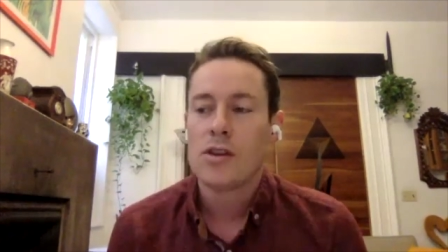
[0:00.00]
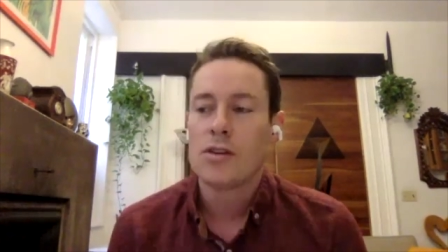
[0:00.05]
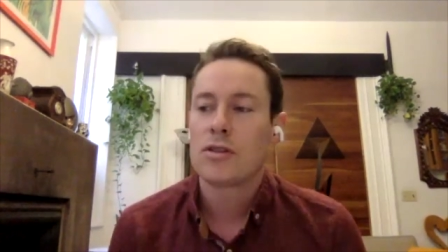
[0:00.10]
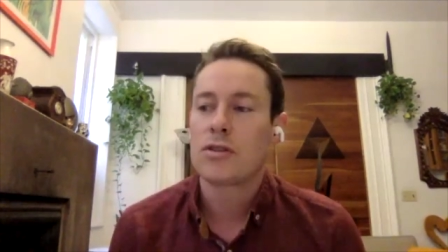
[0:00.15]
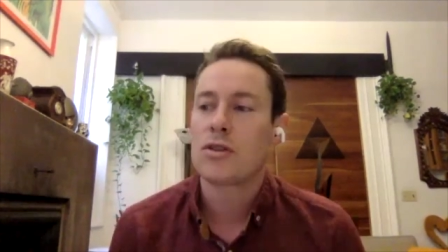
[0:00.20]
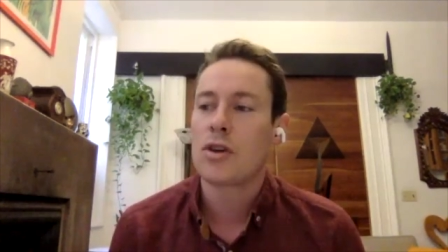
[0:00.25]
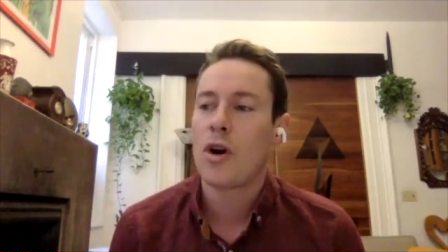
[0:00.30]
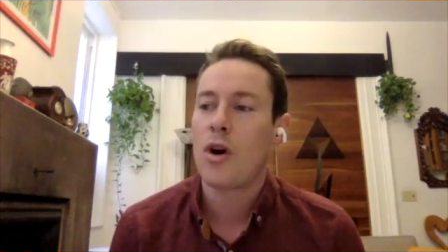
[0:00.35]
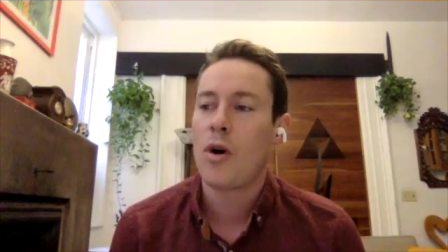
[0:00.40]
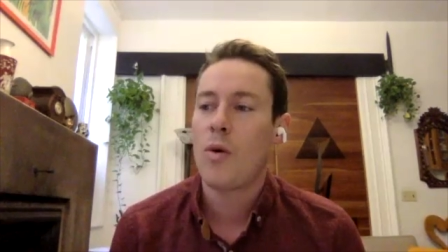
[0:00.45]

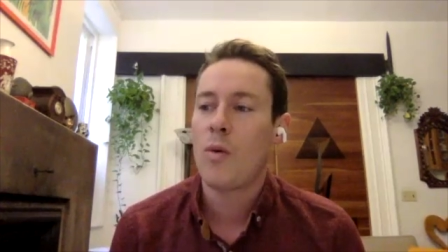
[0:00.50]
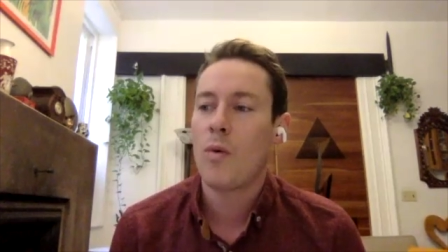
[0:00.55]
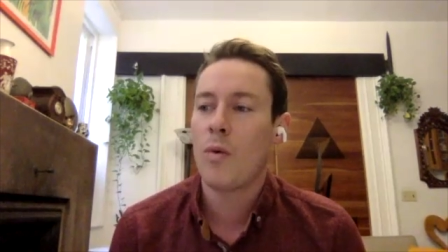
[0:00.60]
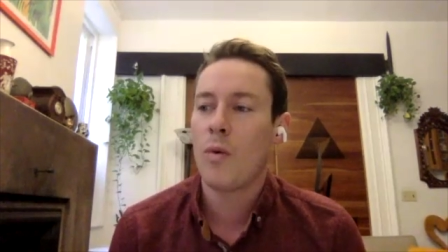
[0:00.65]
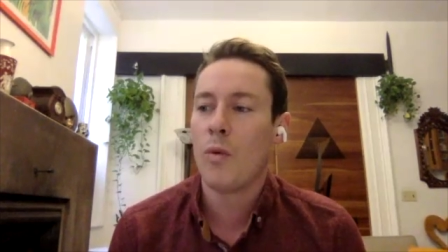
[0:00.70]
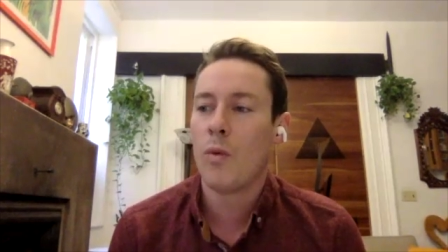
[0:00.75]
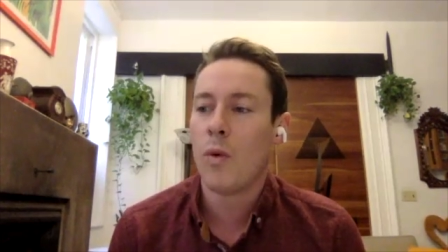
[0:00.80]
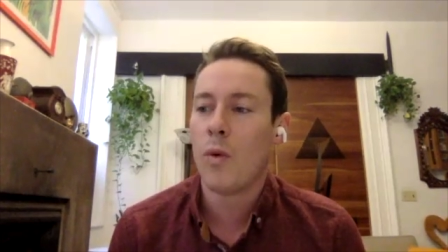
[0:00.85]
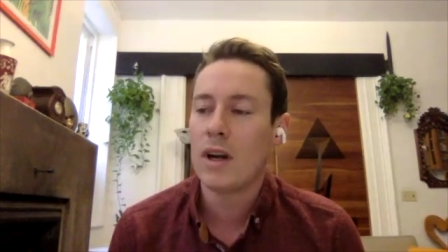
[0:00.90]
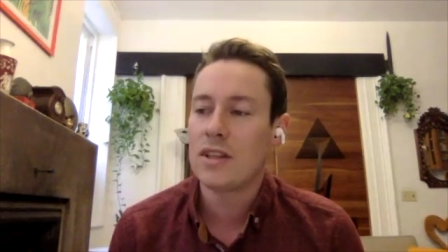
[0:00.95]
So,
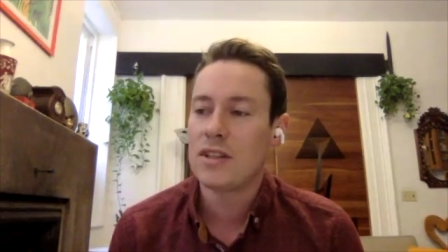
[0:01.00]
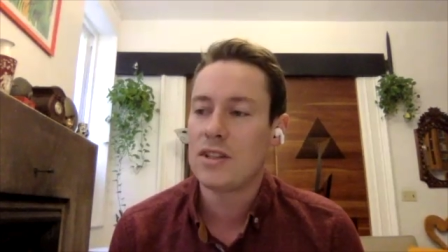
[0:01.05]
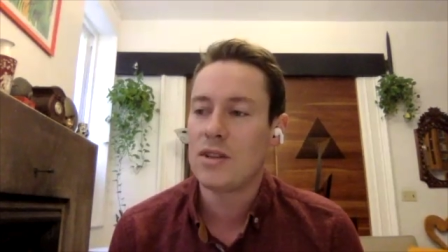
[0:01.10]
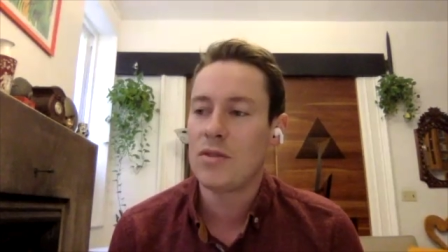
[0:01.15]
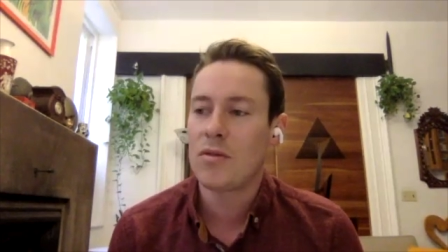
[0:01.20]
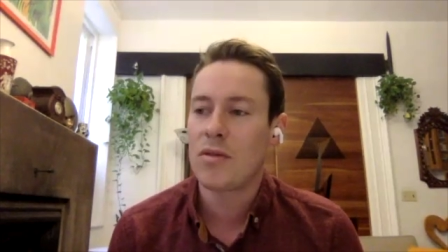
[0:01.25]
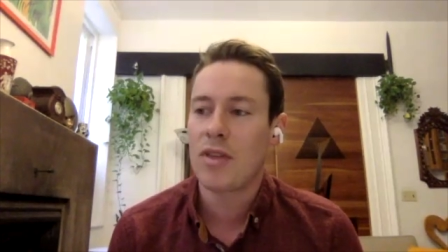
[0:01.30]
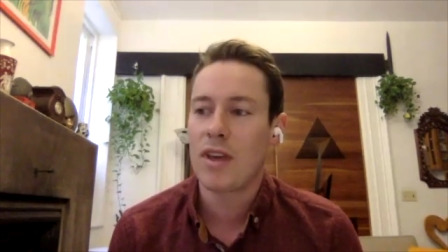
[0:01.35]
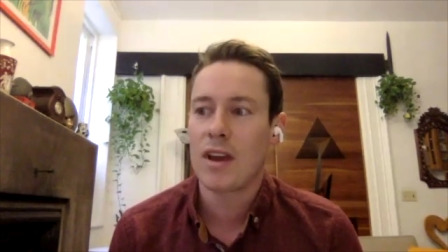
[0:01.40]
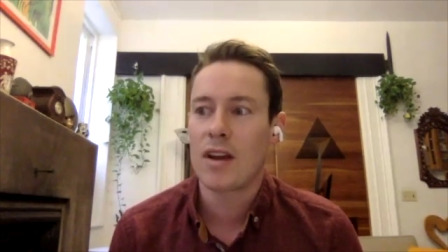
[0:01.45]
what do
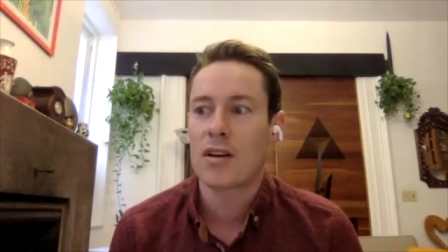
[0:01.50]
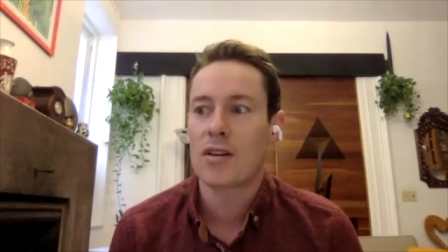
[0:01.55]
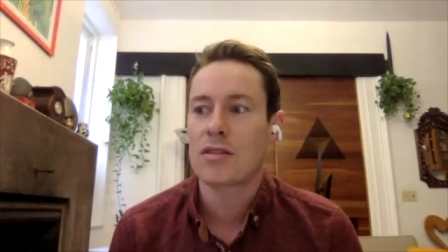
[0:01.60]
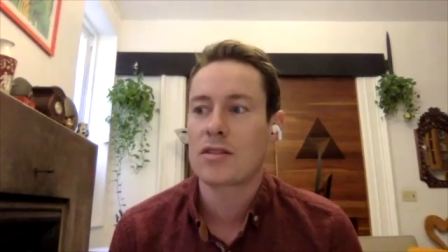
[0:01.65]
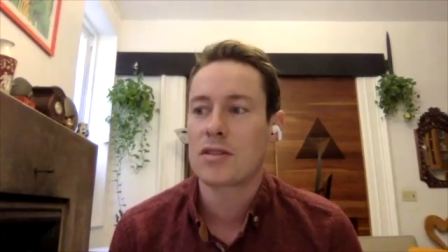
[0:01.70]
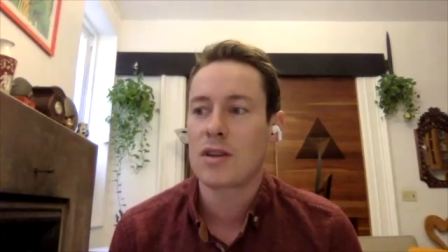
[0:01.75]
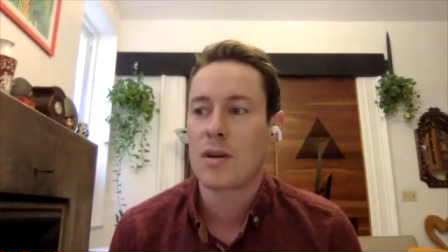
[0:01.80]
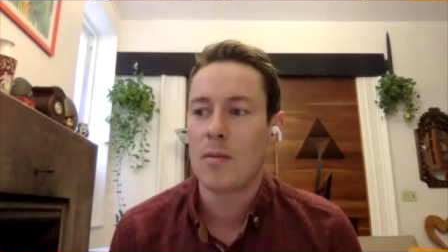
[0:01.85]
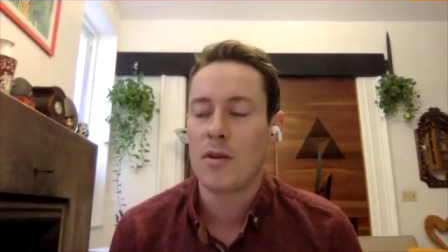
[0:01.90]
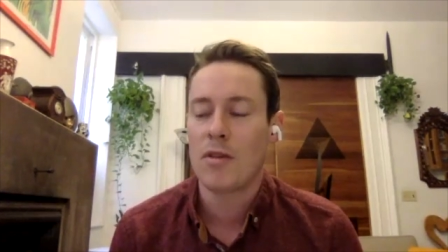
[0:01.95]
you think are
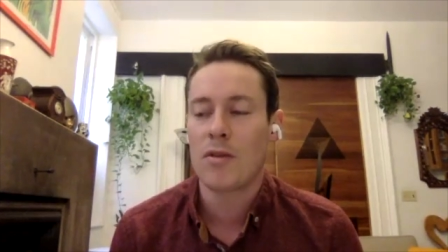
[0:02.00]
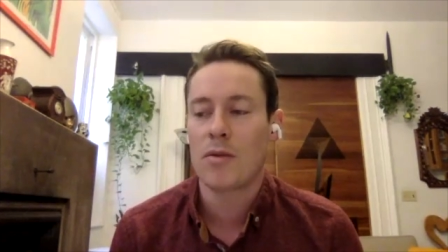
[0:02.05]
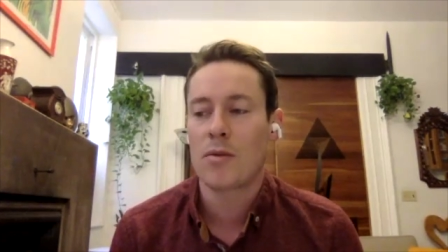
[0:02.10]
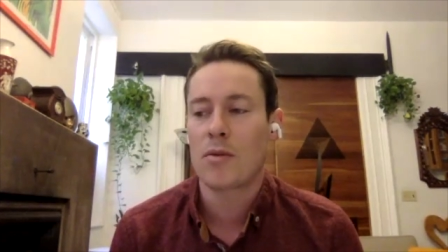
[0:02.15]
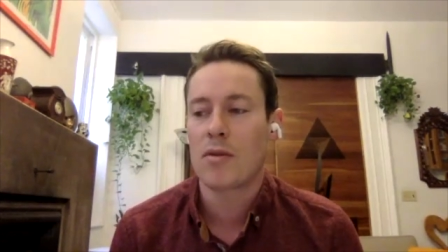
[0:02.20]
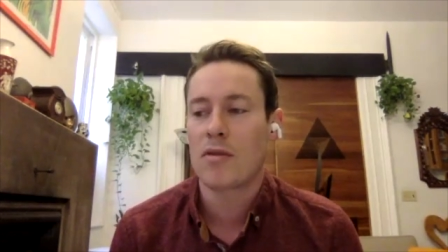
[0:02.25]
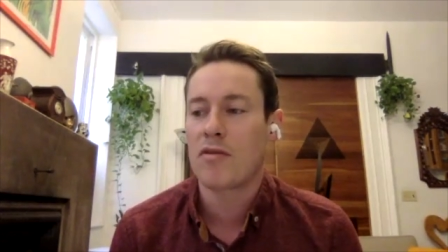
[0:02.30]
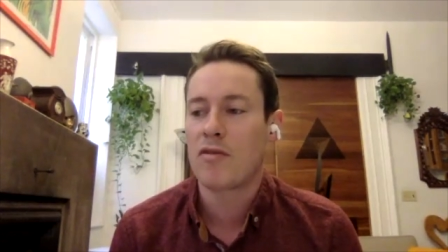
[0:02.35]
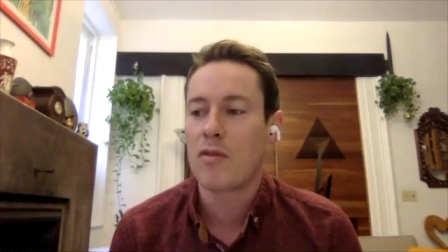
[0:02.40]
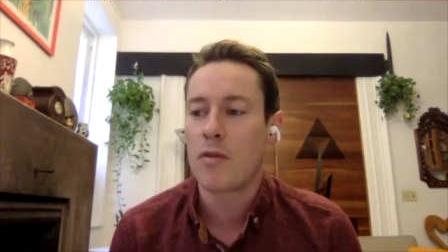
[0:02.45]
some of the
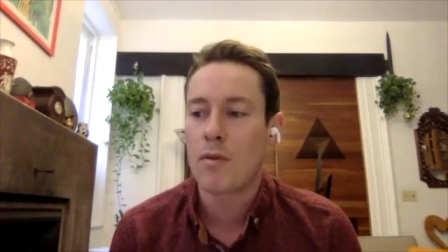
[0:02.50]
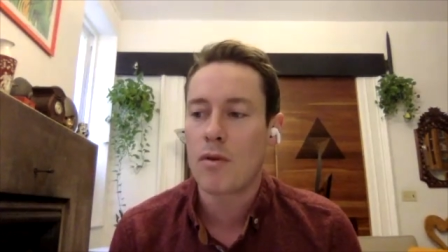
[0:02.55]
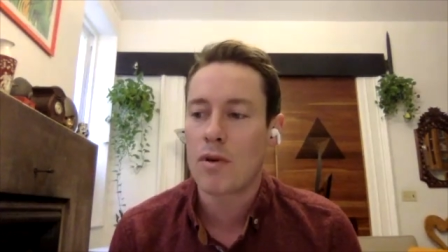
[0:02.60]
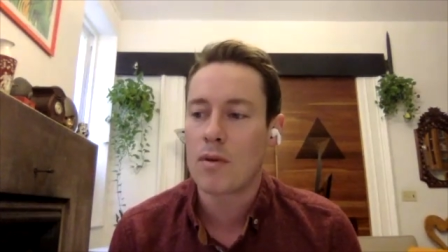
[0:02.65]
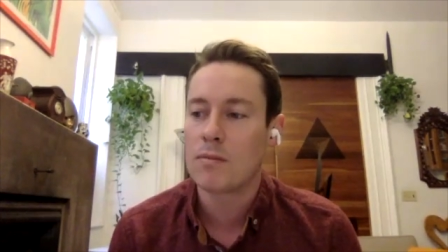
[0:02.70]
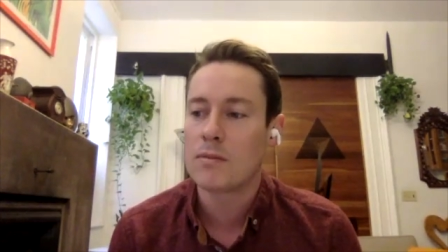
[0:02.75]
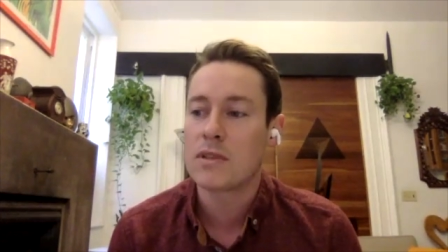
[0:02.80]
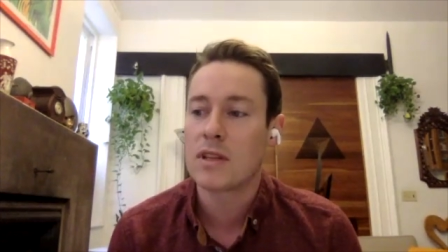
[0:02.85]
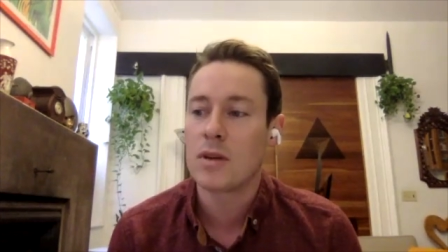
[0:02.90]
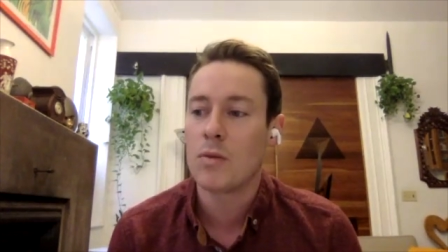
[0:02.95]

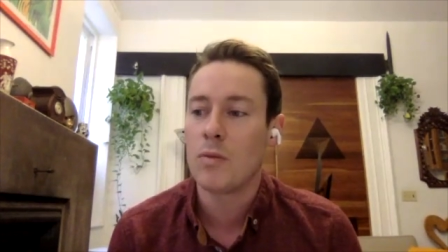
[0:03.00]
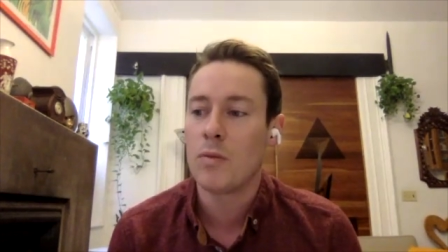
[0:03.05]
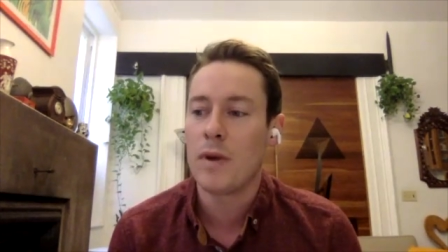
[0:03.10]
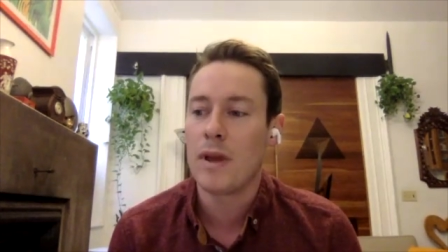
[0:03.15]
reforms that